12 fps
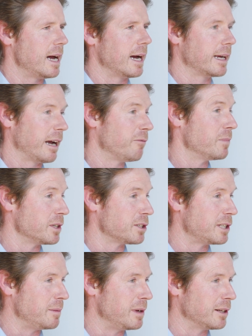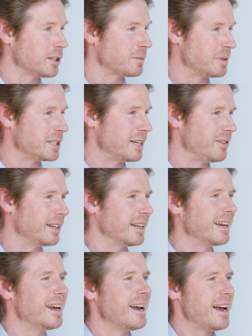uh, government stimulus
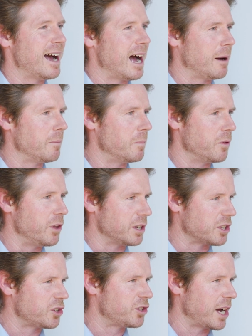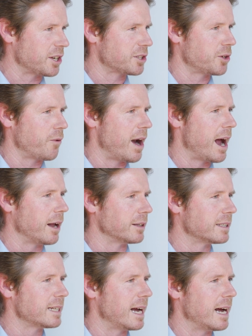specifically, um, that's just
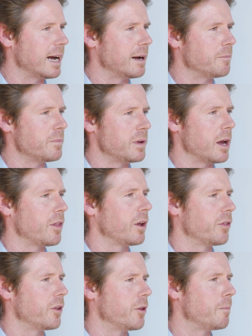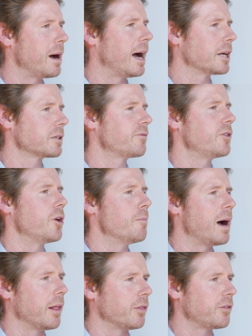around you know the, the past few
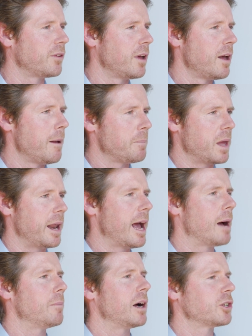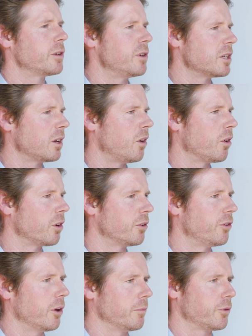months, and how much of it is a longer
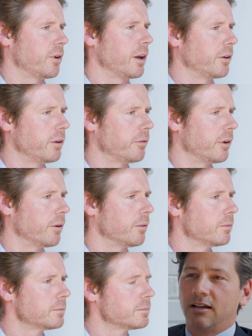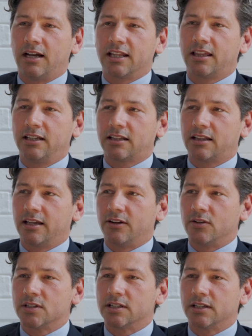term trend? Do you feel? I think
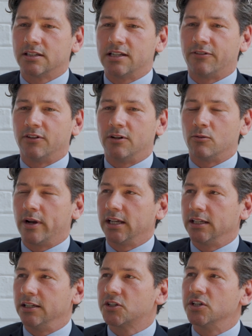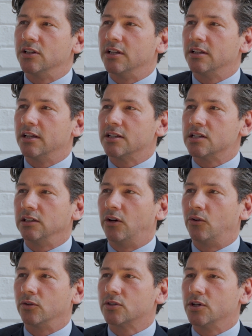there is a definite recognition that there's a
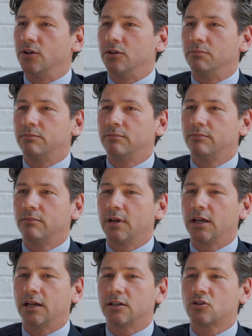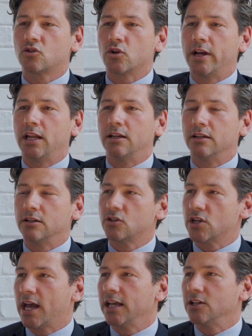long term uh, trend and
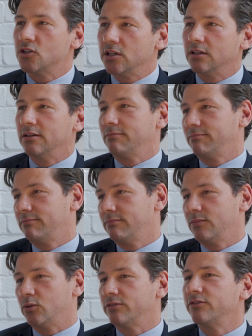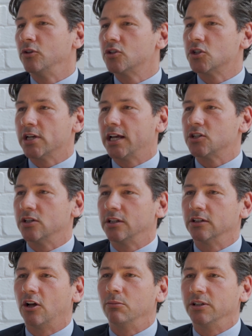change in, or future change in the
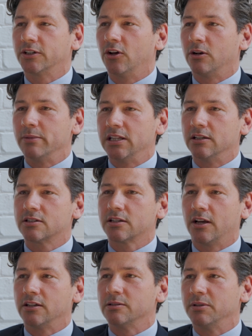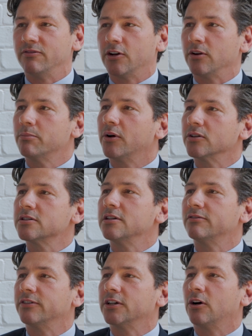global economy that's going to be very
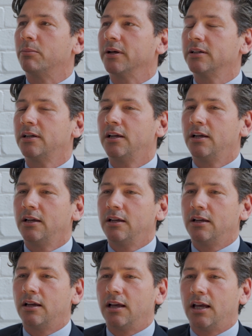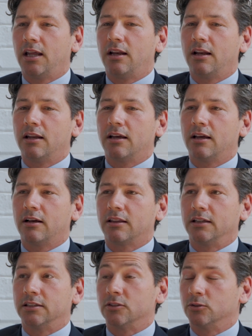positive for copper. And uh, I
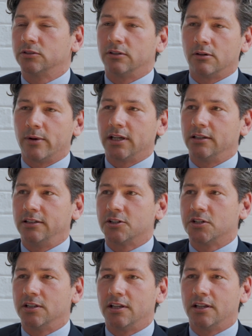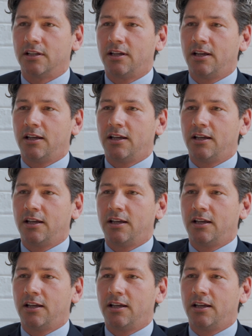think there's also a recognition that